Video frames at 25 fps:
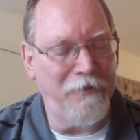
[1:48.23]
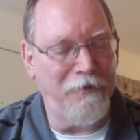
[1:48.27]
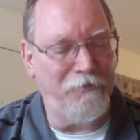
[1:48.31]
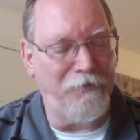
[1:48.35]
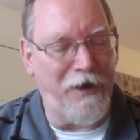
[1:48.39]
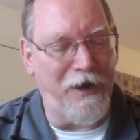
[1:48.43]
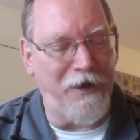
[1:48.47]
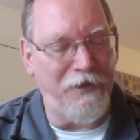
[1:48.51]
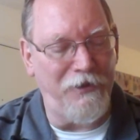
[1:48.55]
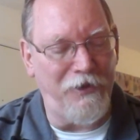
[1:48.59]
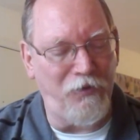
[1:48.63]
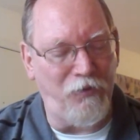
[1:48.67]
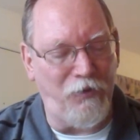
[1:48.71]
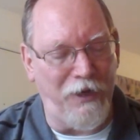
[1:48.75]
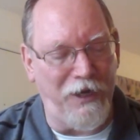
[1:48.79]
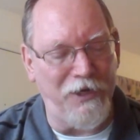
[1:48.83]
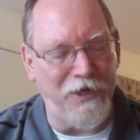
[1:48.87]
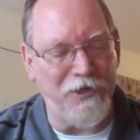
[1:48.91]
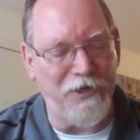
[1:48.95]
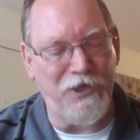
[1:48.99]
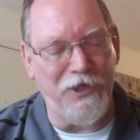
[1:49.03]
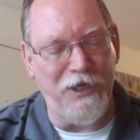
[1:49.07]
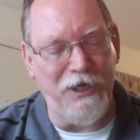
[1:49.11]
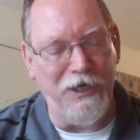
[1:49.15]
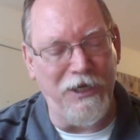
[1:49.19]
by the
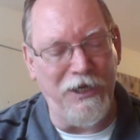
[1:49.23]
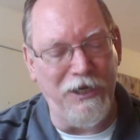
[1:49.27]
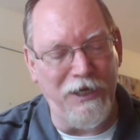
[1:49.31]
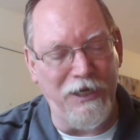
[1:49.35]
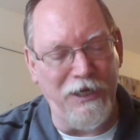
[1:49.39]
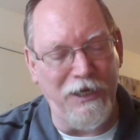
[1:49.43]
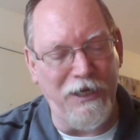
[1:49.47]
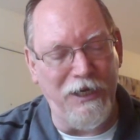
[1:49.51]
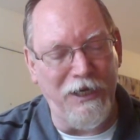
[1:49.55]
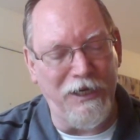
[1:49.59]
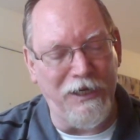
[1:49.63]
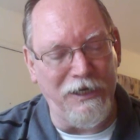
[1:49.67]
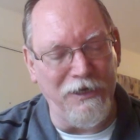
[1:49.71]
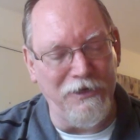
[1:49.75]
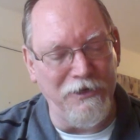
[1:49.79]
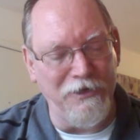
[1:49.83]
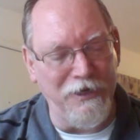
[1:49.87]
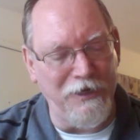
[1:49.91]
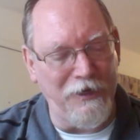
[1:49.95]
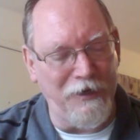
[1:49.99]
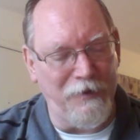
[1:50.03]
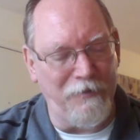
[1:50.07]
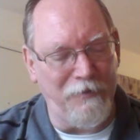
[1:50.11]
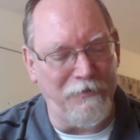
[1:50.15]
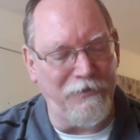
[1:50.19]
which he
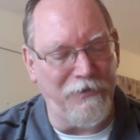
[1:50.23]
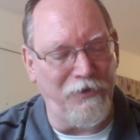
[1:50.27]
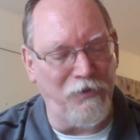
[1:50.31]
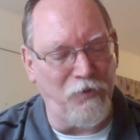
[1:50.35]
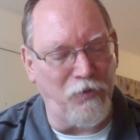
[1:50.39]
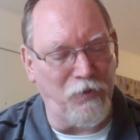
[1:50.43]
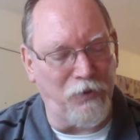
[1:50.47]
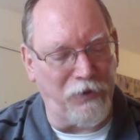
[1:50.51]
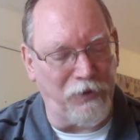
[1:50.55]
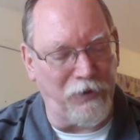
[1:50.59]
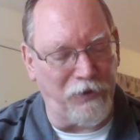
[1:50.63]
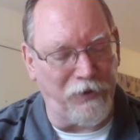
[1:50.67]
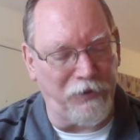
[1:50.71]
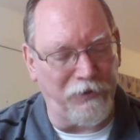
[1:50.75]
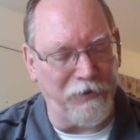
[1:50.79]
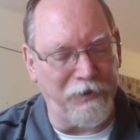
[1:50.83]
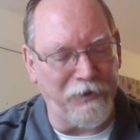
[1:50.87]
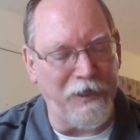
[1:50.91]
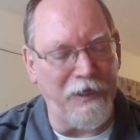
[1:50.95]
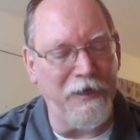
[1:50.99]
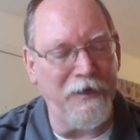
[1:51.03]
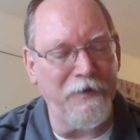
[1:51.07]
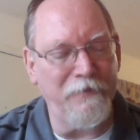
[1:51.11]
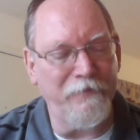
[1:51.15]
condemned the world,